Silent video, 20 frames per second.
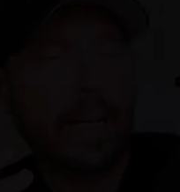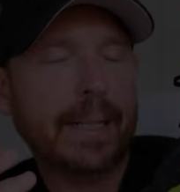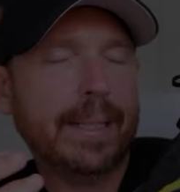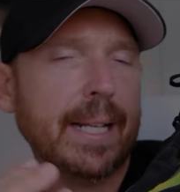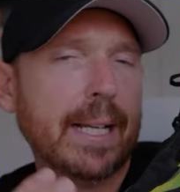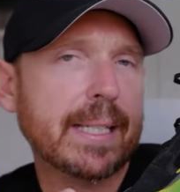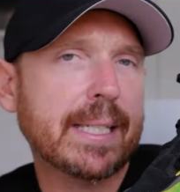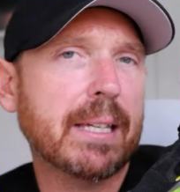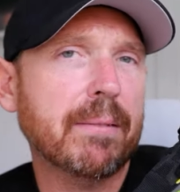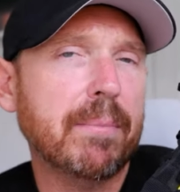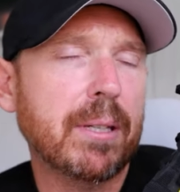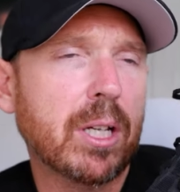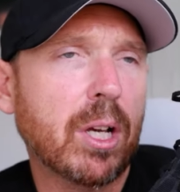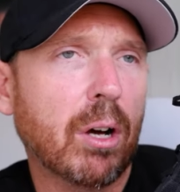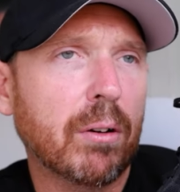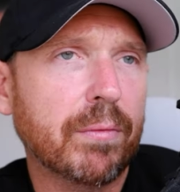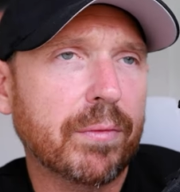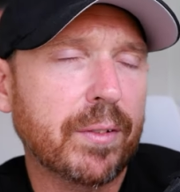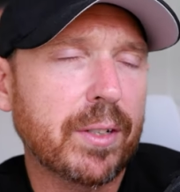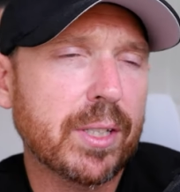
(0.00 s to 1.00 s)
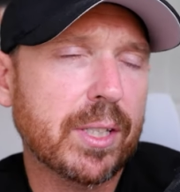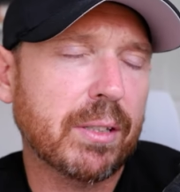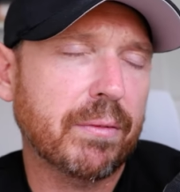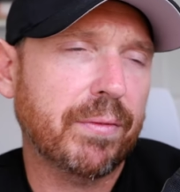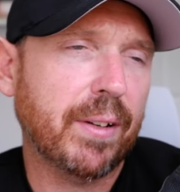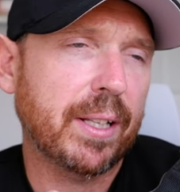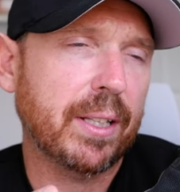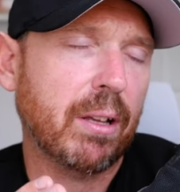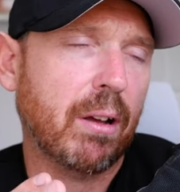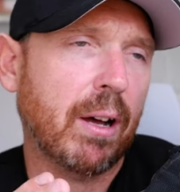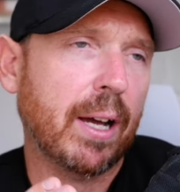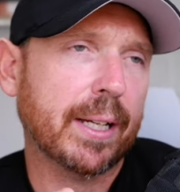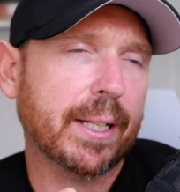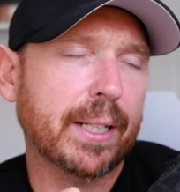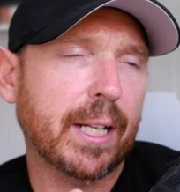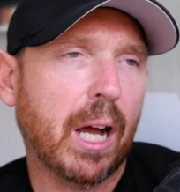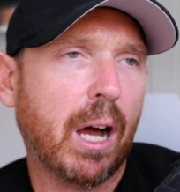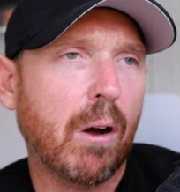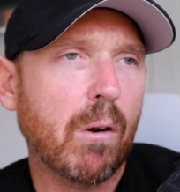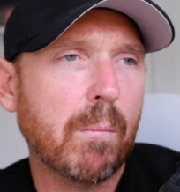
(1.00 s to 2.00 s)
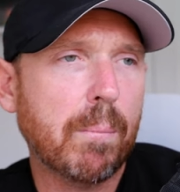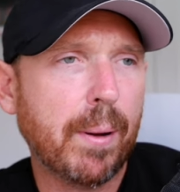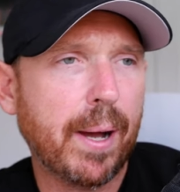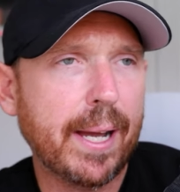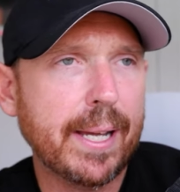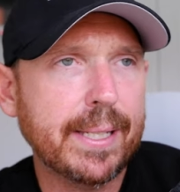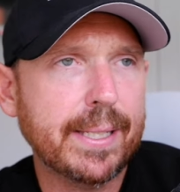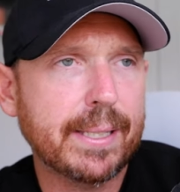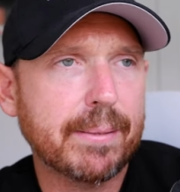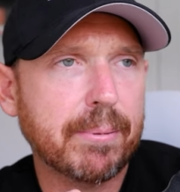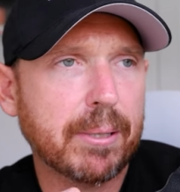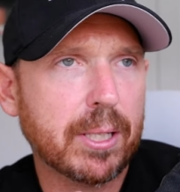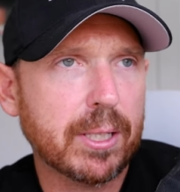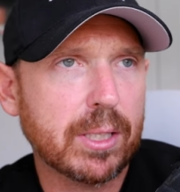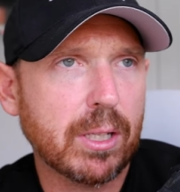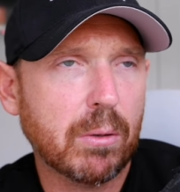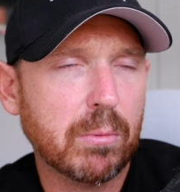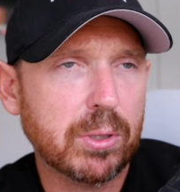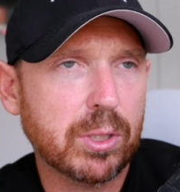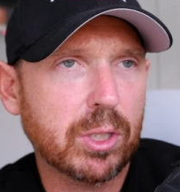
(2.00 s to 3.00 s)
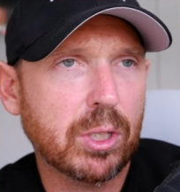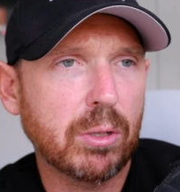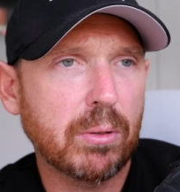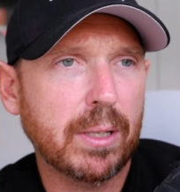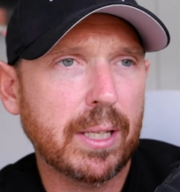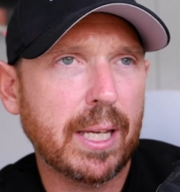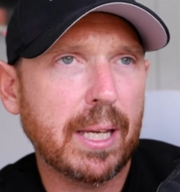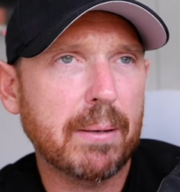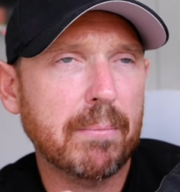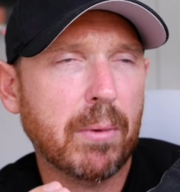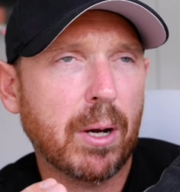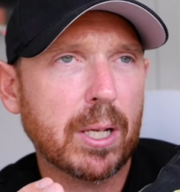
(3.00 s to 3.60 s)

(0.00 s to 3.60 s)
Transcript: It does give me confidence, the fact that I can hold pace, because I was doing it.